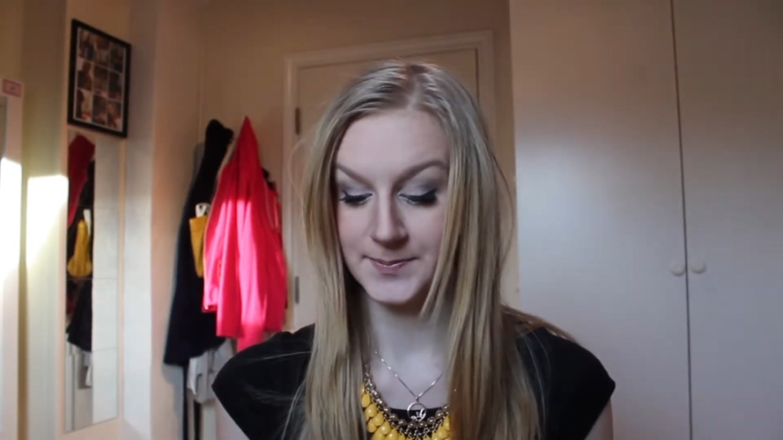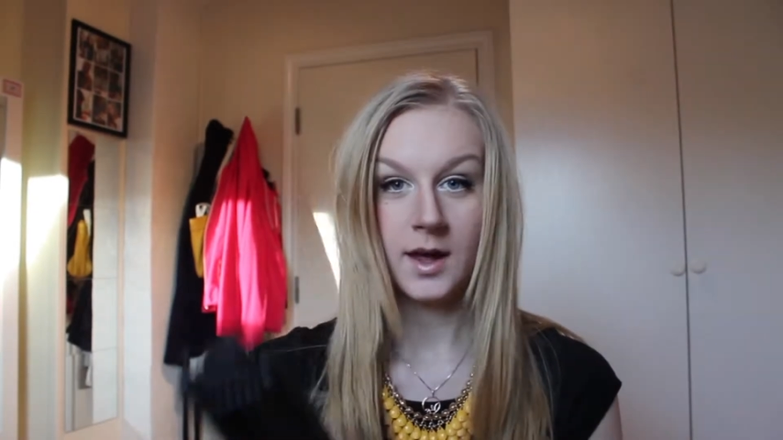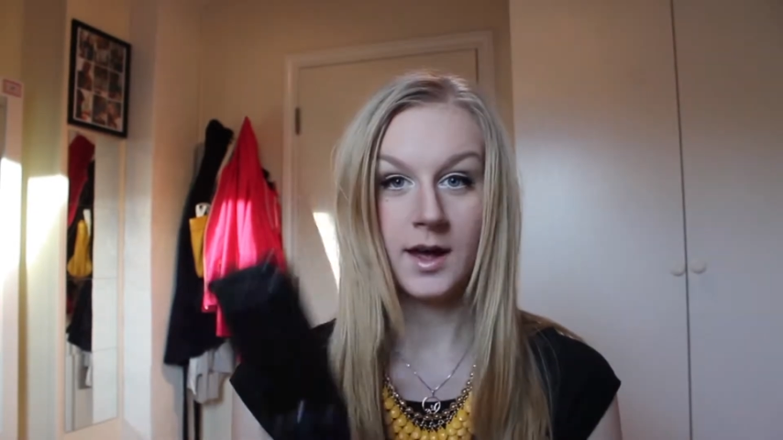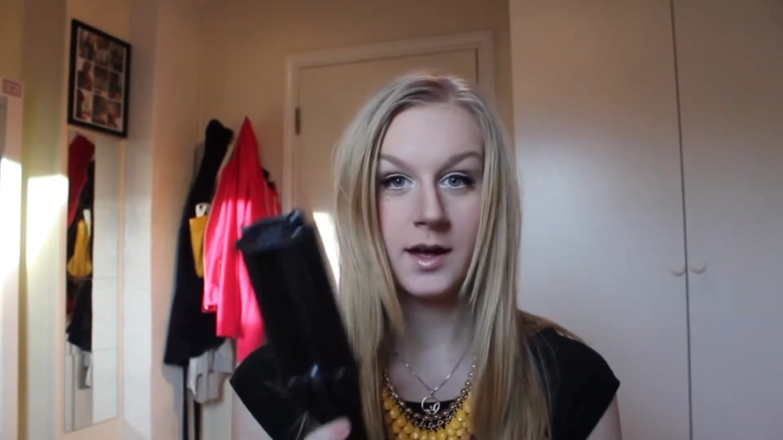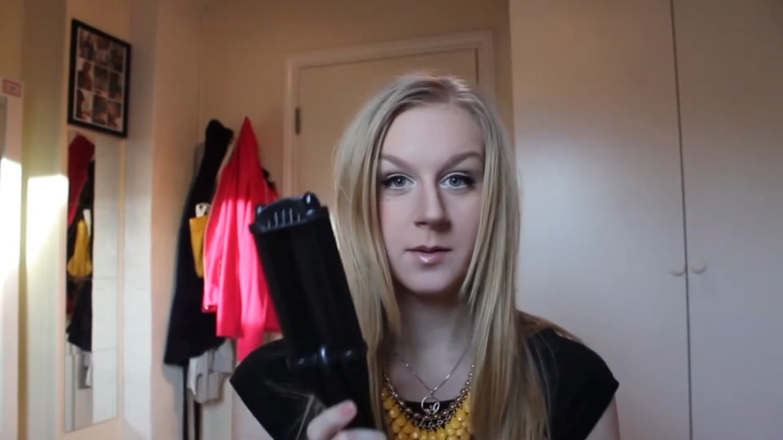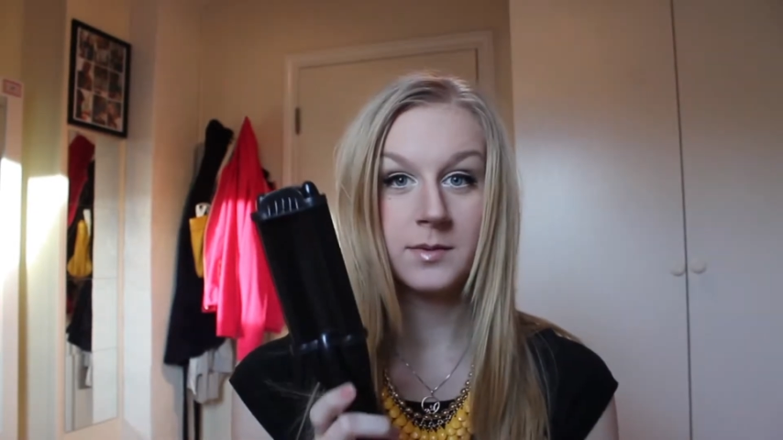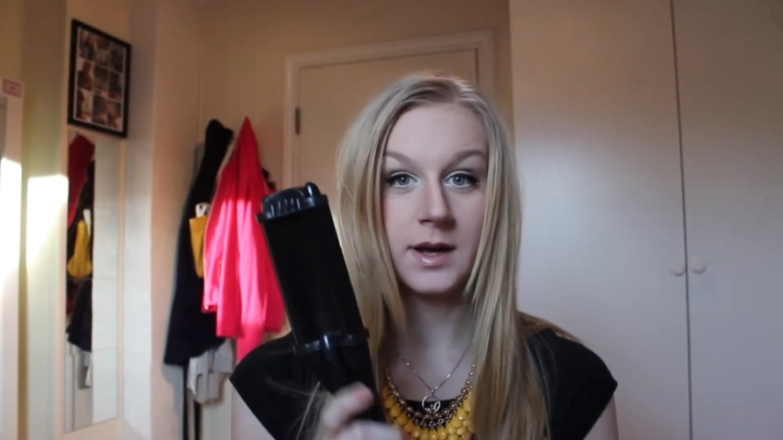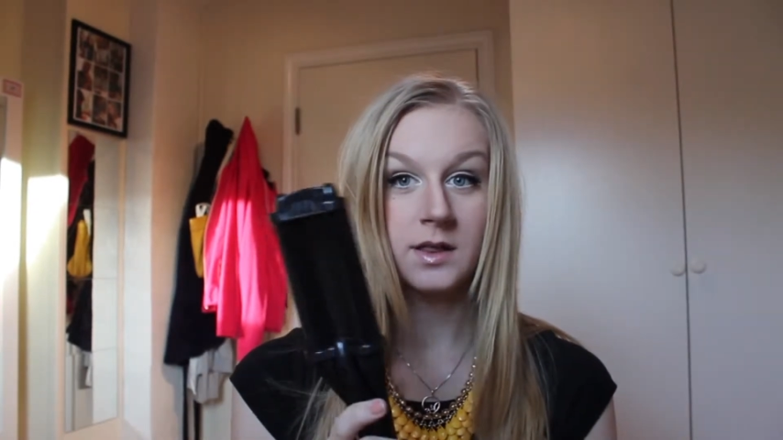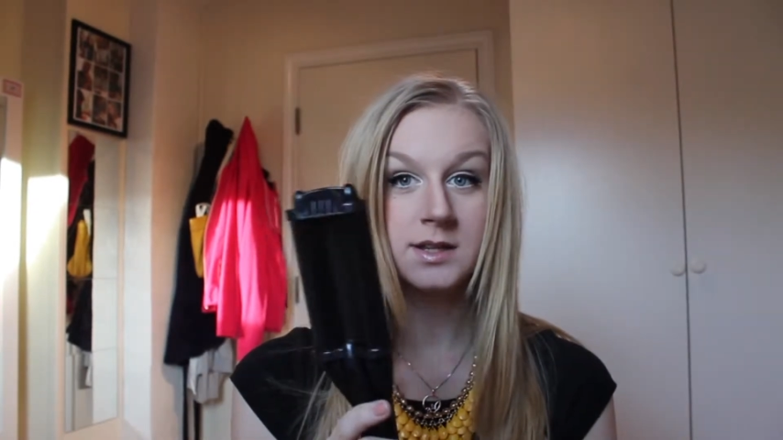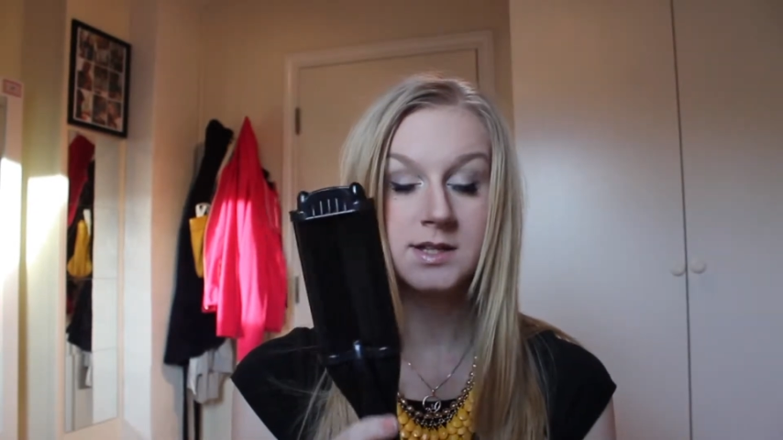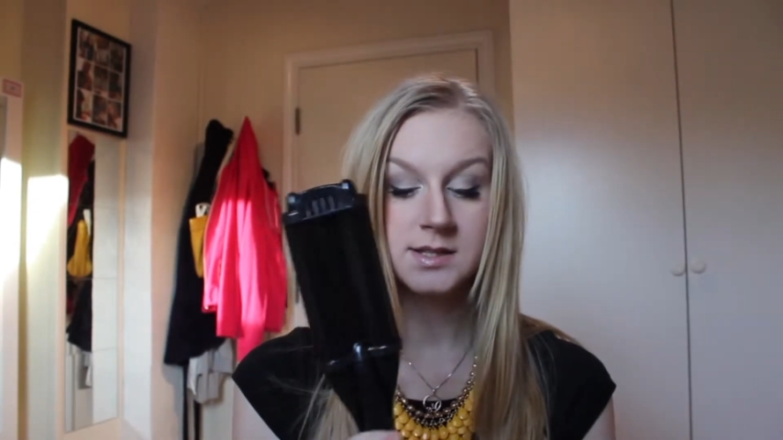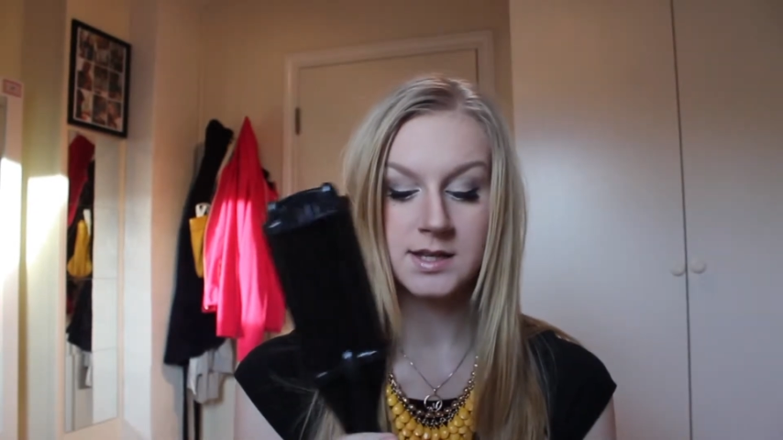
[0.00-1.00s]
Now
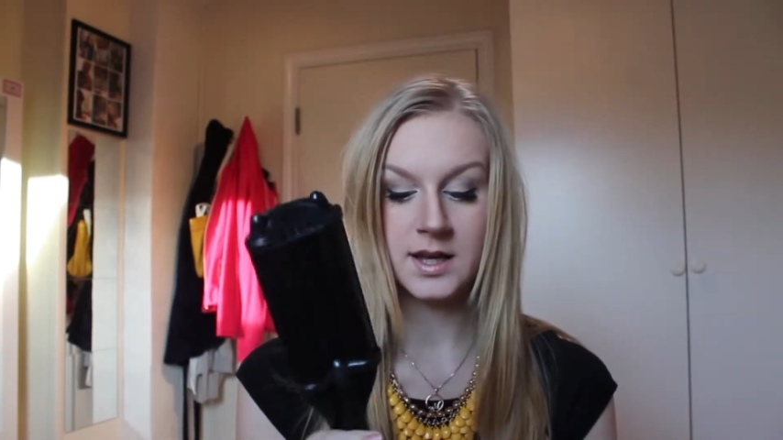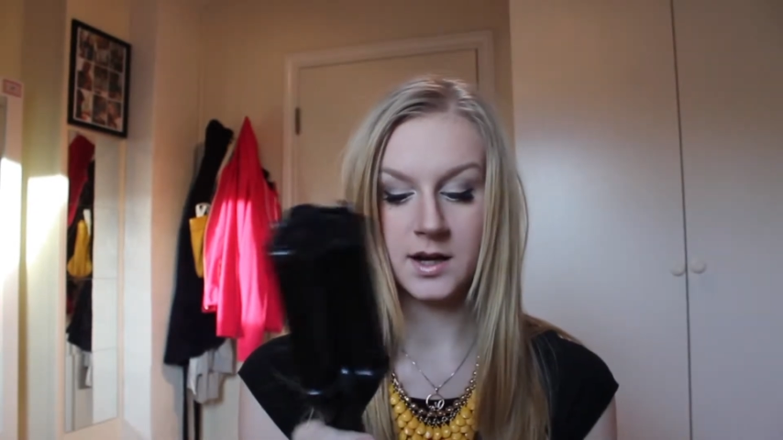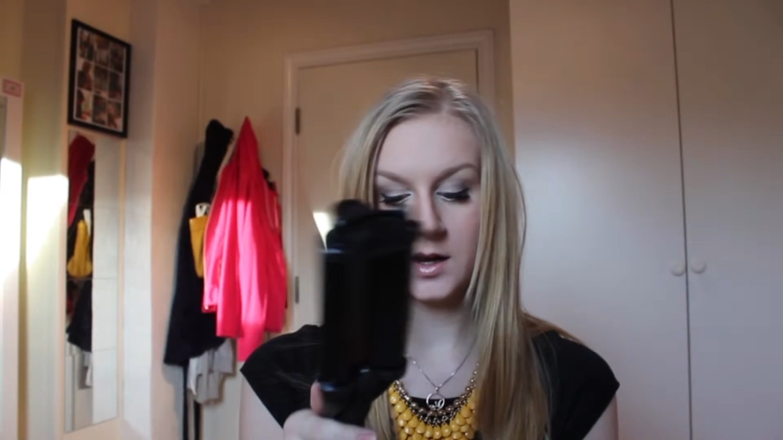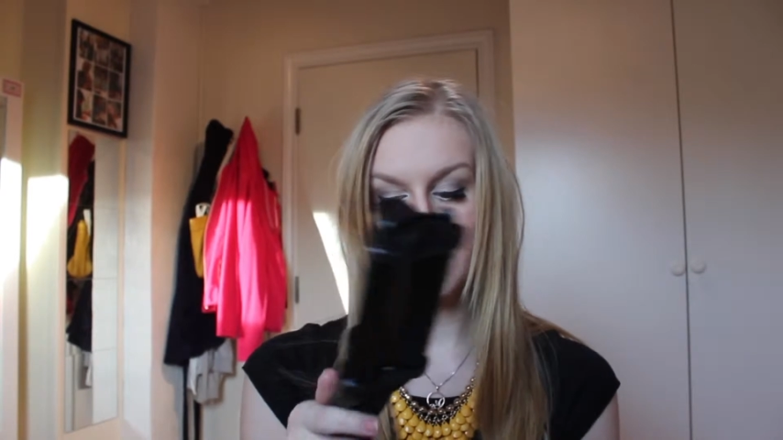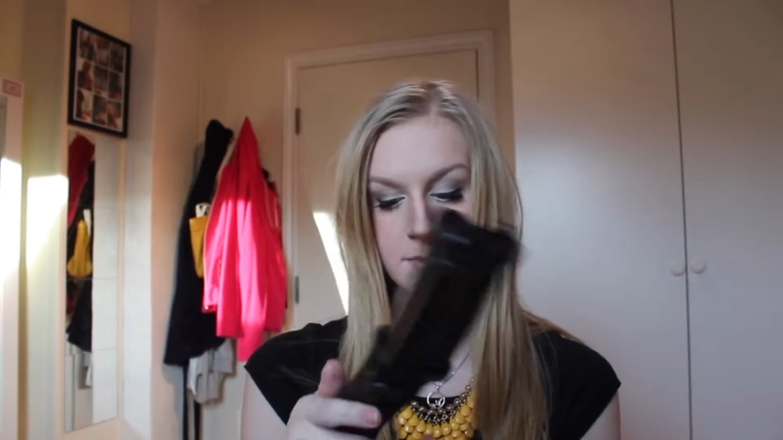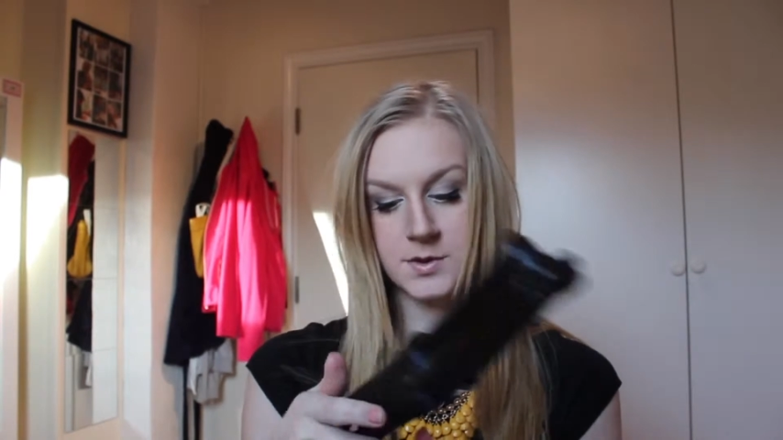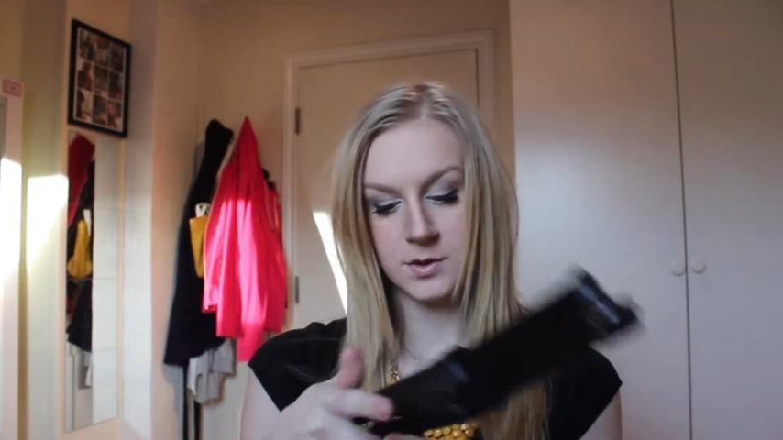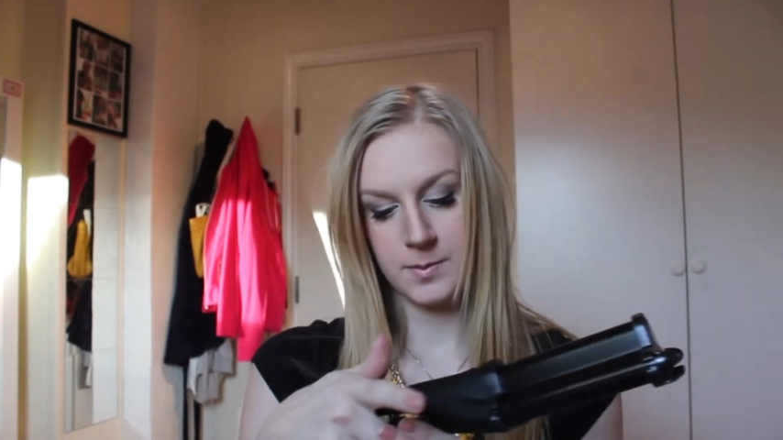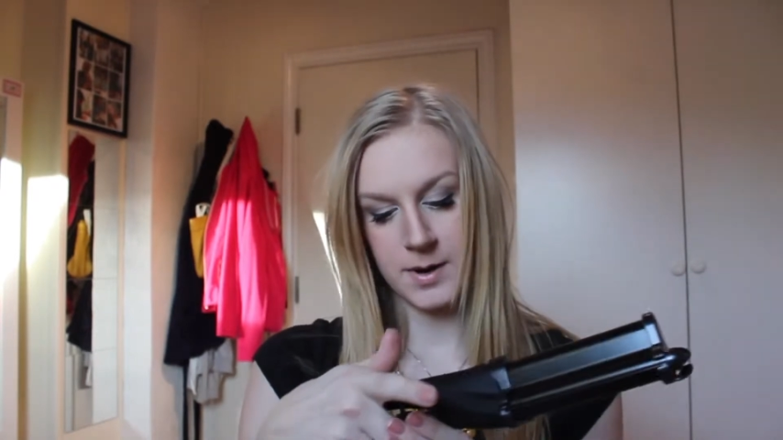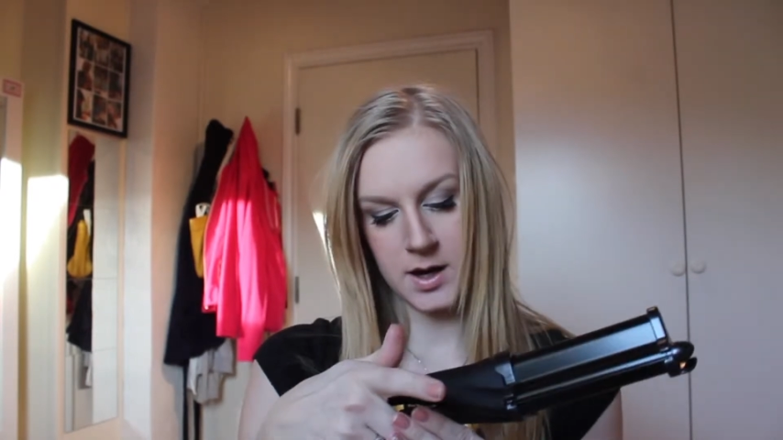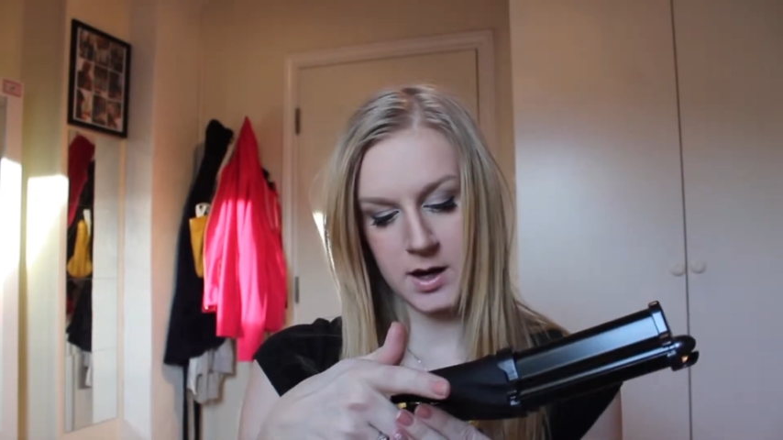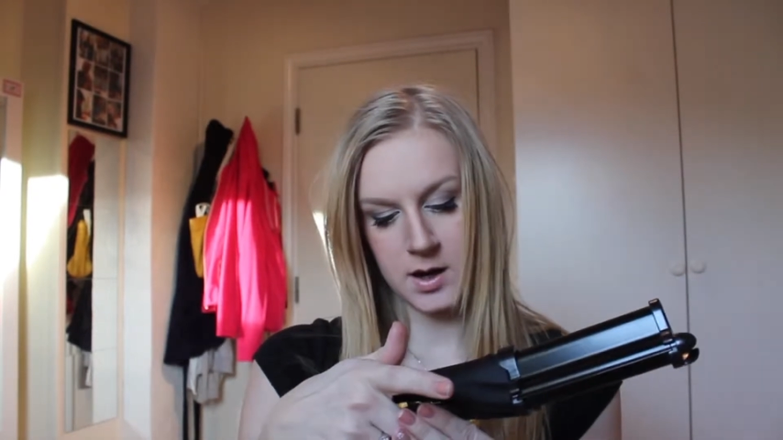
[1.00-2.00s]
this is heated up to
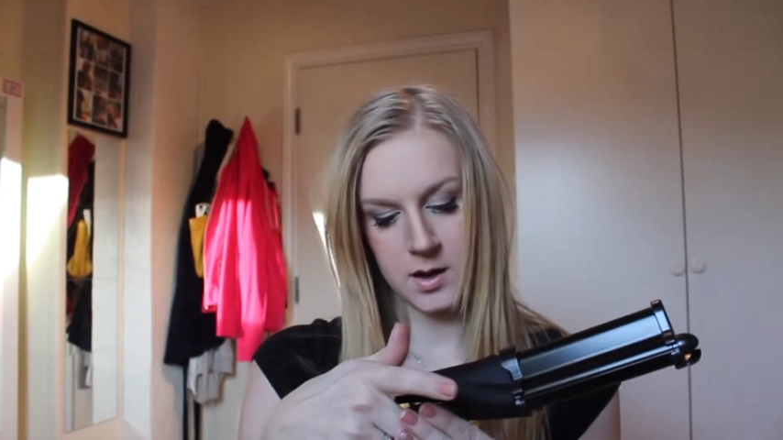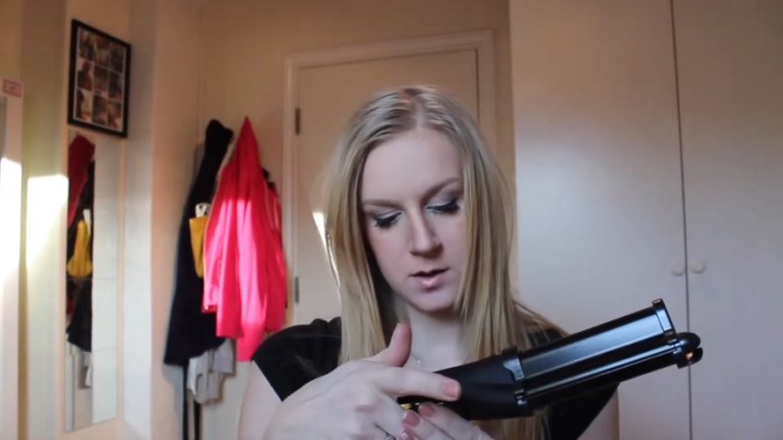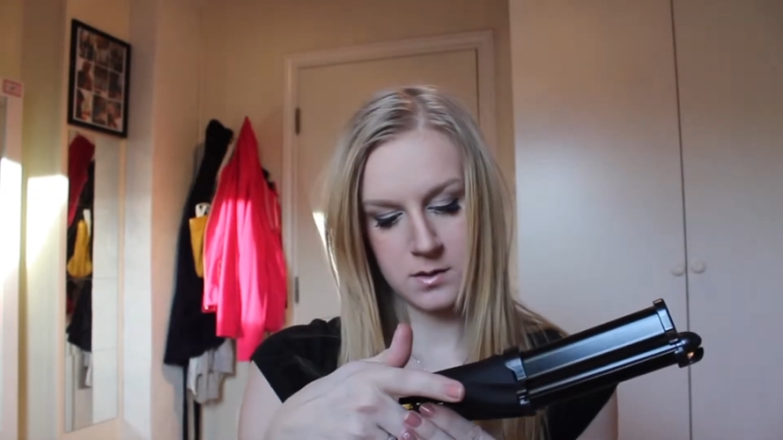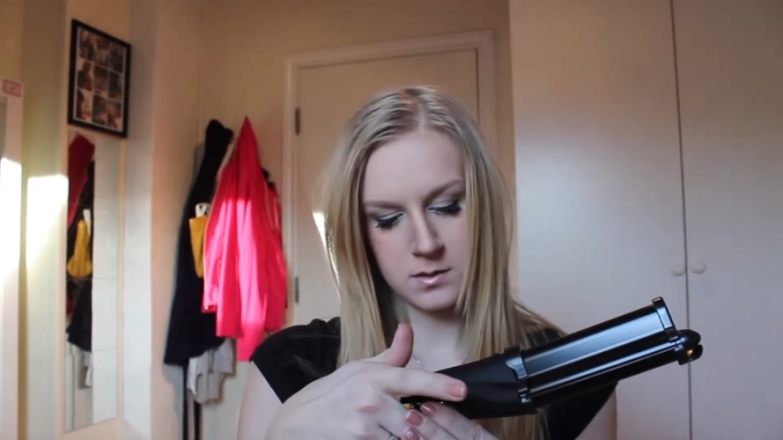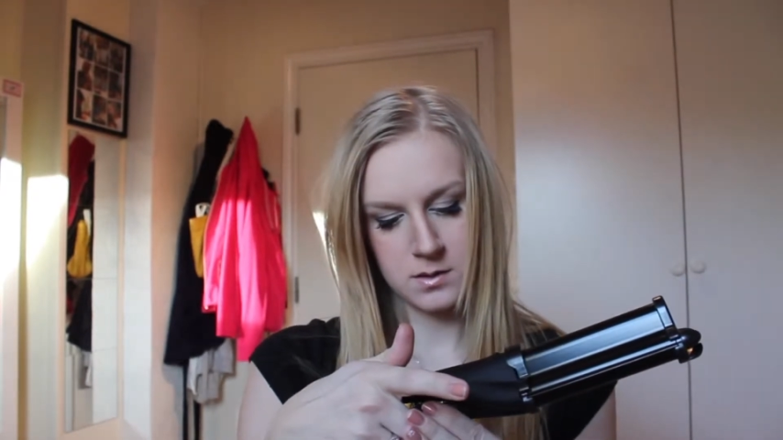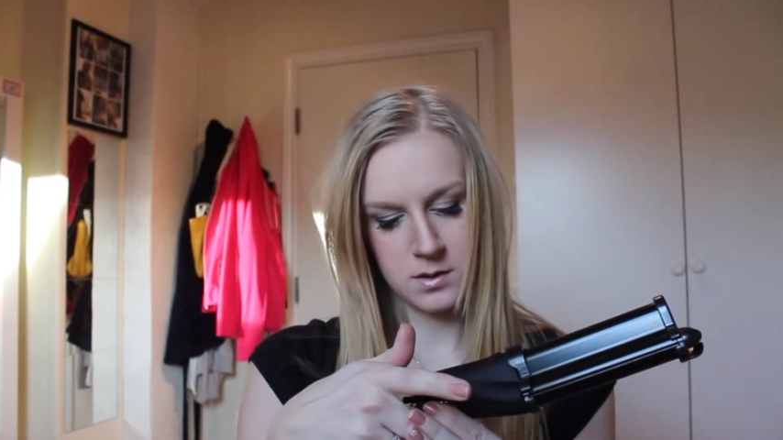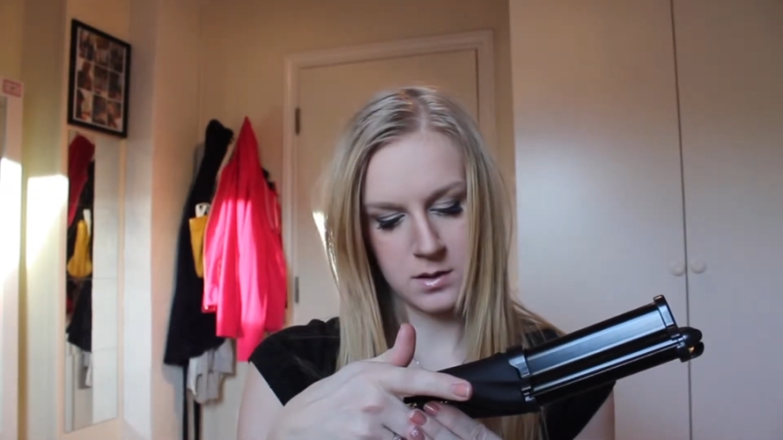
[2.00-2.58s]
about